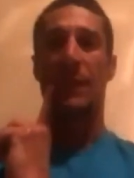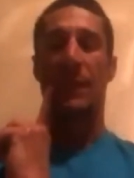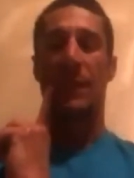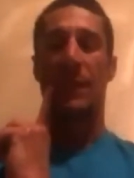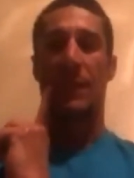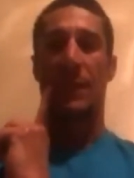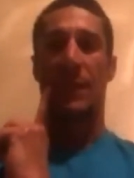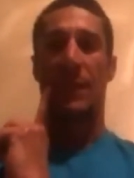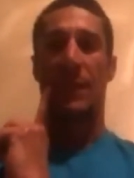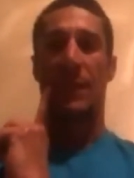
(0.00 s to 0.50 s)

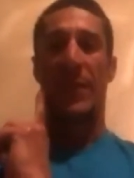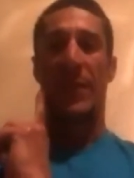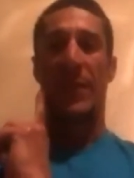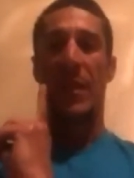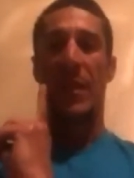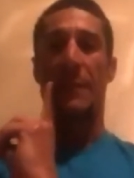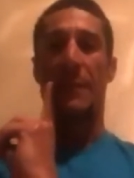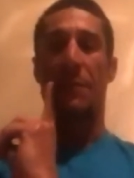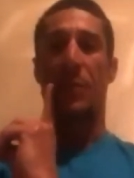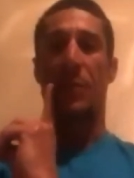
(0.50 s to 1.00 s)
Yeah,
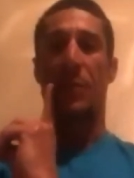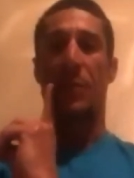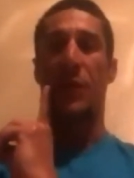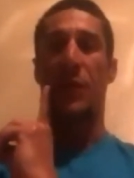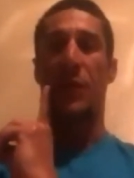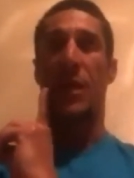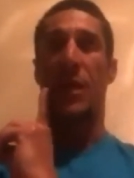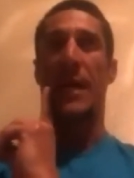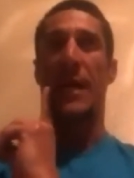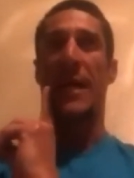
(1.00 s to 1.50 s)

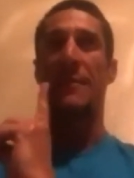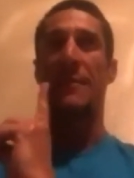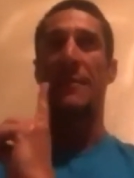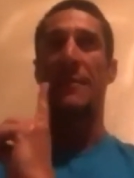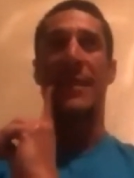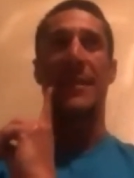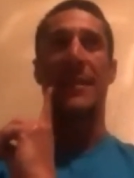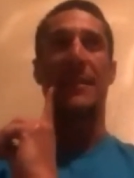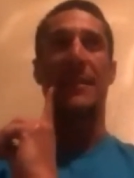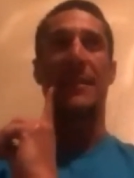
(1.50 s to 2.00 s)

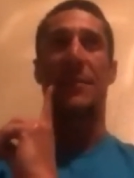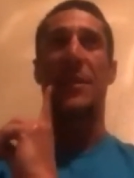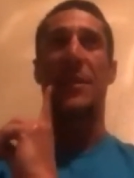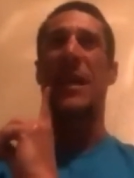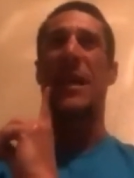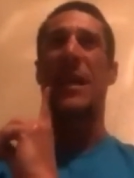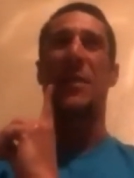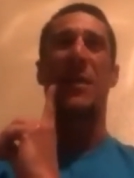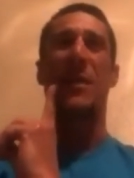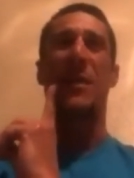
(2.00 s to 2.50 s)

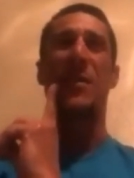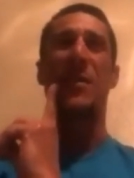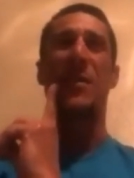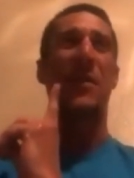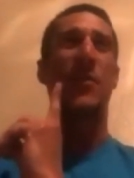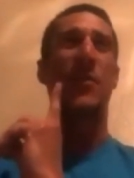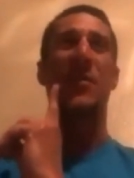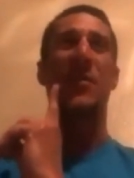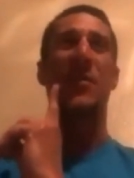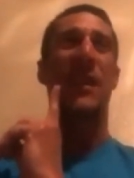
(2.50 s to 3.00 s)
I probably started
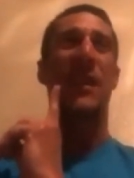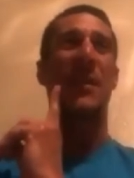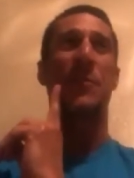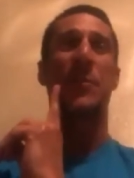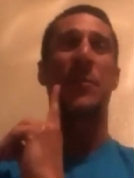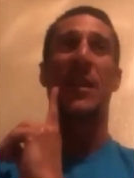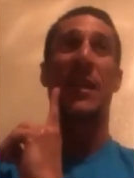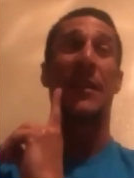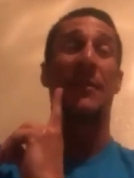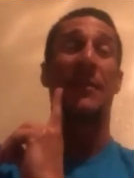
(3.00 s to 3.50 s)
using heart
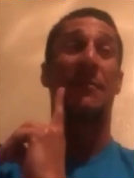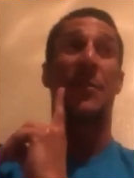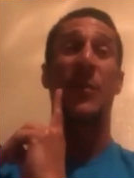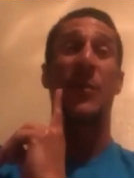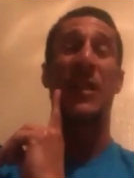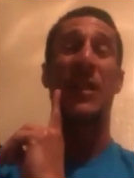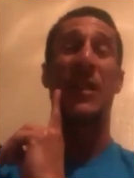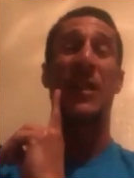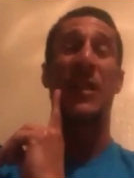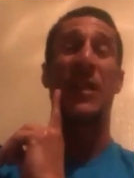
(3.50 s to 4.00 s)
rate like 3
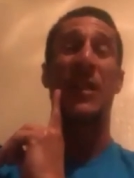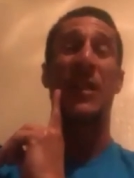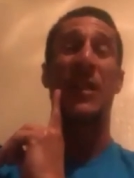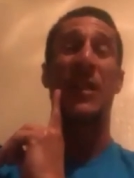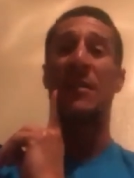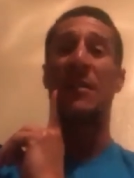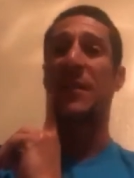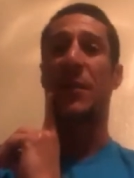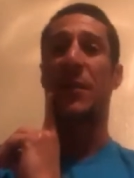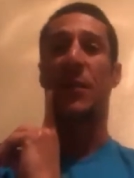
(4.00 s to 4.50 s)
years ago.
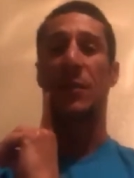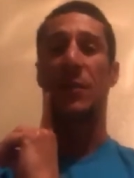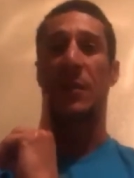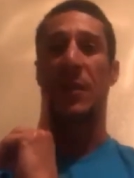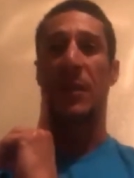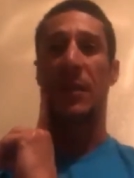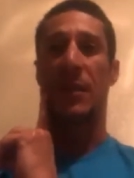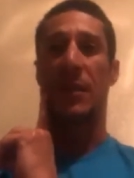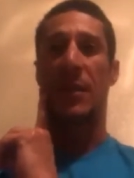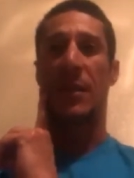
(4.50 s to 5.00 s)

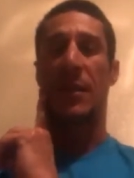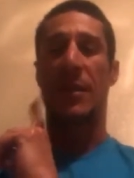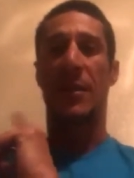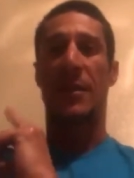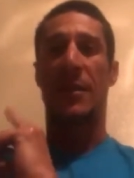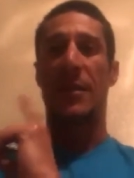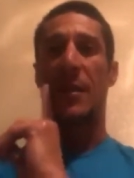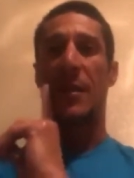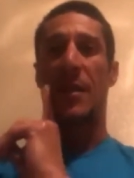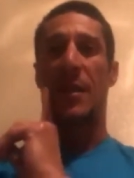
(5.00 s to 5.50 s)

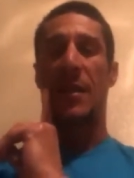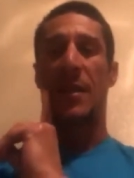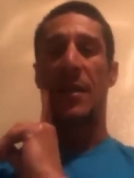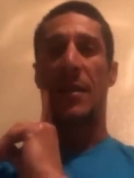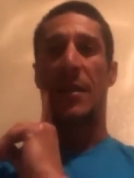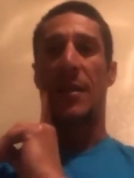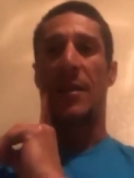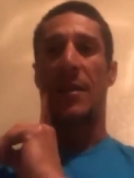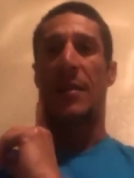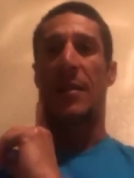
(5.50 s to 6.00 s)

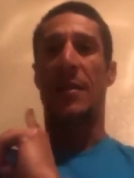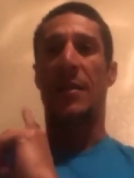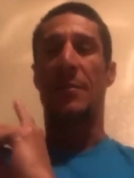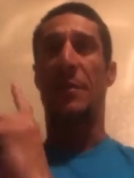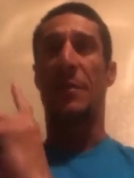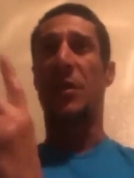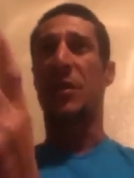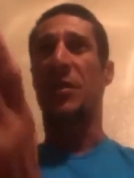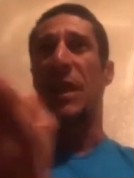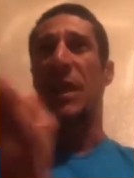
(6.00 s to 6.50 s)
Because
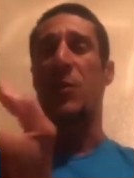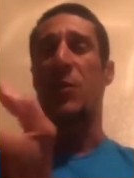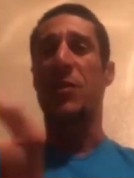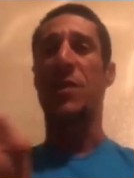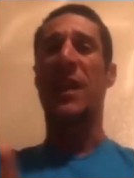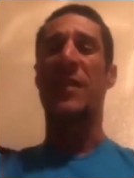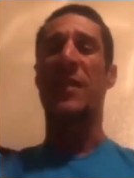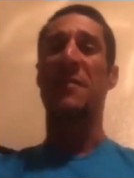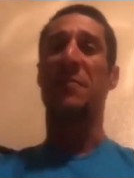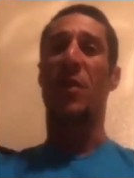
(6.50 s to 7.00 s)
I was not
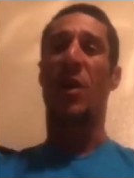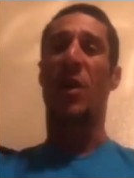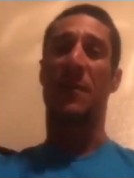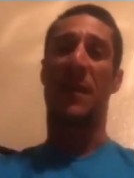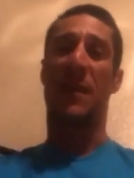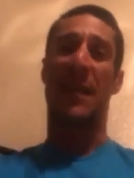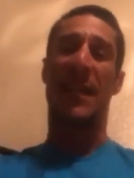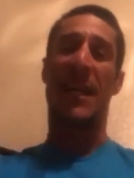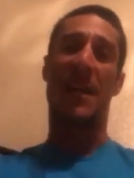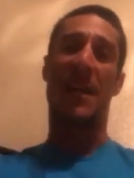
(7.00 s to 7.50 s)
involved a
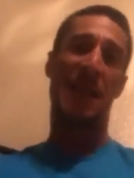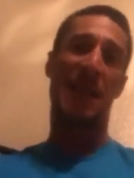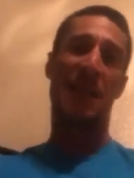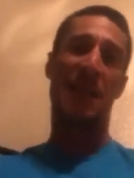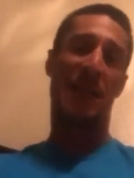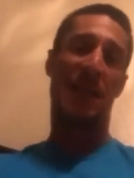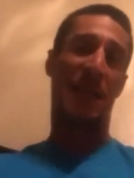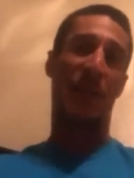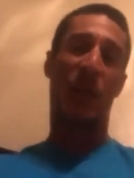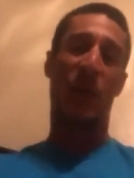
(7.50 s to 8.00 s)
lot in
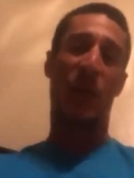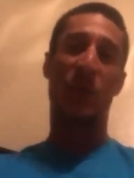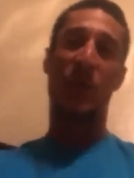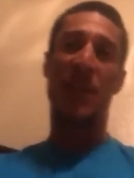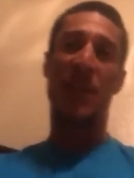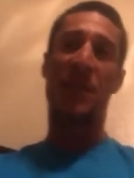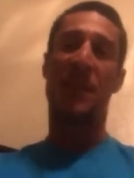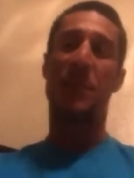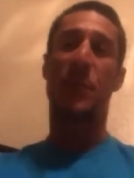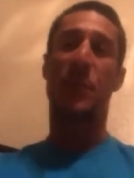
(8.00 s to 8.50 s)
long
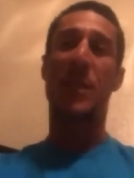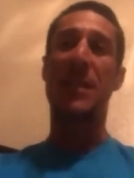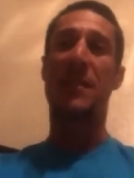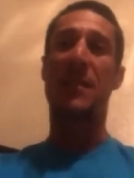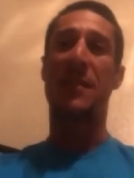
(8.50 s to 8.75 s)
distance races,